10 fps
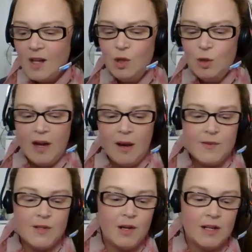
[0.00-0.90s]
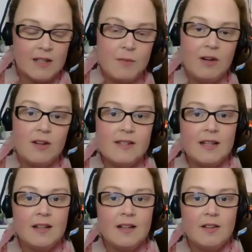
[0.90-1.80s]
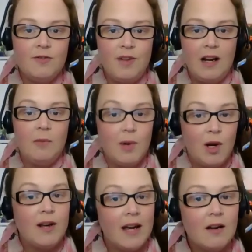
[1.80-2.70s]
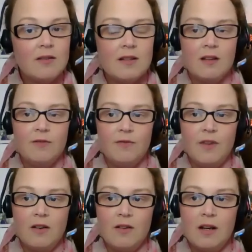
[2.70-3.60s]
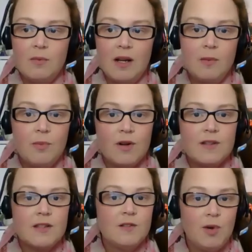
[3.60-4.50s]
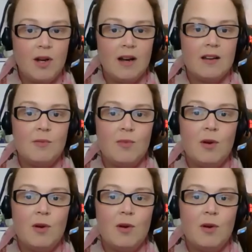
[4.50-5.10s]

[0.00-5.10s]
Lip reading: who perhaps are experiencing feeling burned out. They're in a process of burnout at the